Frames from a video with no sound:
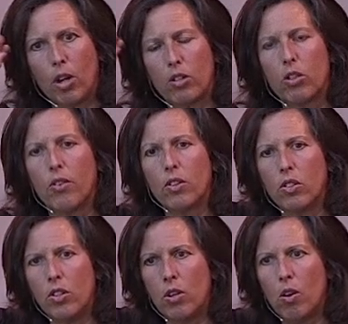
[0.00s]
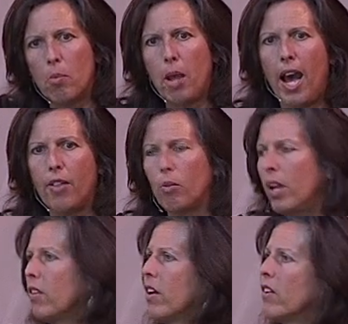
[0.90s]
works. So there's a neural
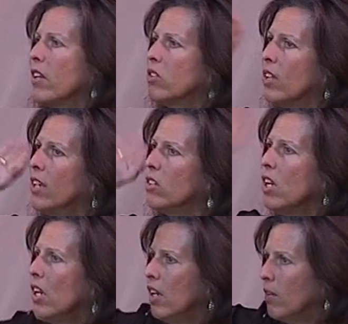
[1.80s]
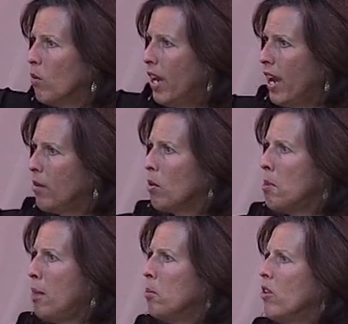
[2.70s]
pathway there that says, when I
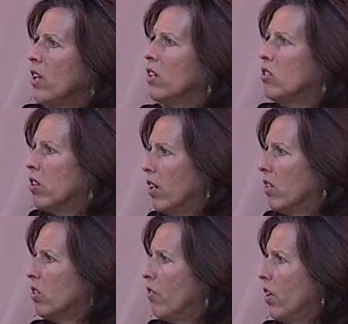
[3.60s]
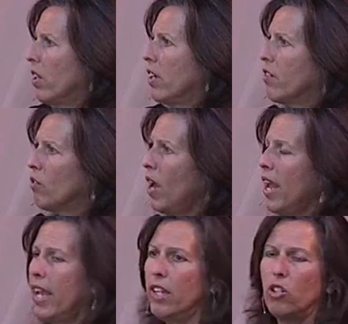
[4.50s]
remember this, there's a feeling of
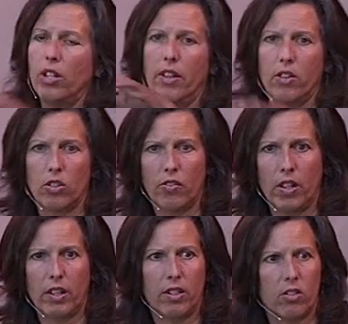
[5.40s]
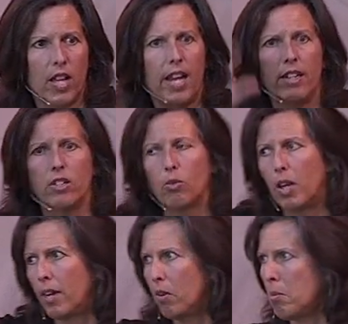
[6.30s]
rage, and then there's a feeling of sadness.
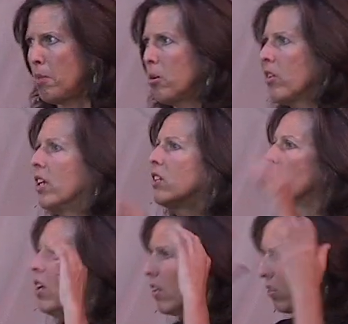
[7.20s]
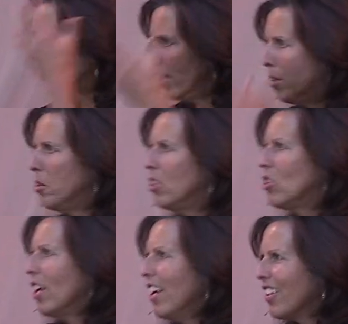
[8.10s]
When I remember this, there's an
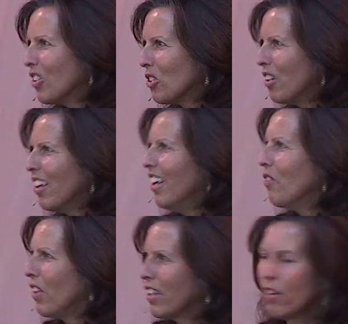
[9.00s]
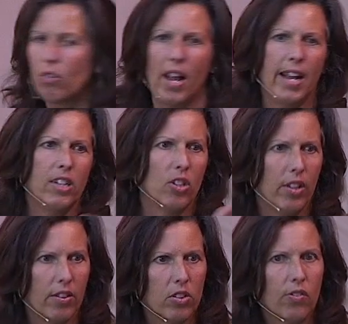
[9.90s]
image, there's a feeling of rage,
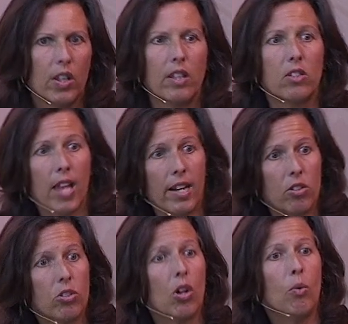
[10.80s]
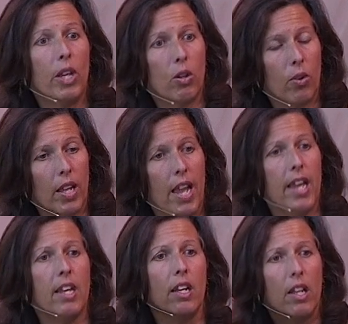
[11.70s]
and then there's a feeling of sadness. So we
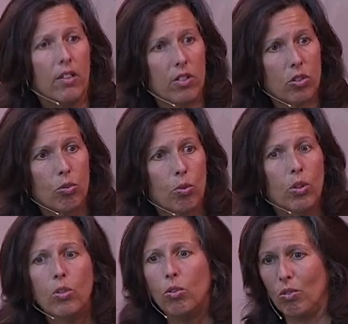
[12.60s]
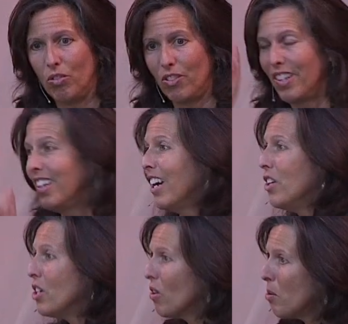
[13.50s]
create this groove,
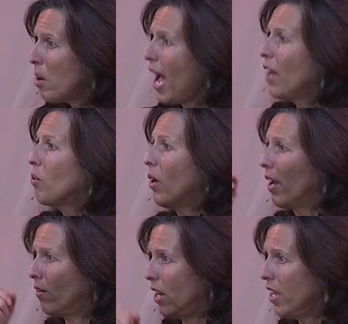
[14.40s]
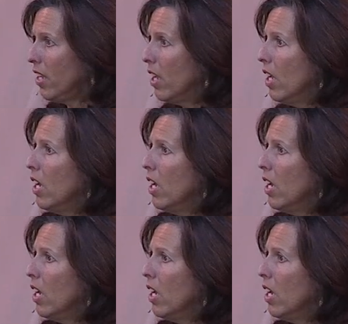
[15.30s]
a neural pathway, right?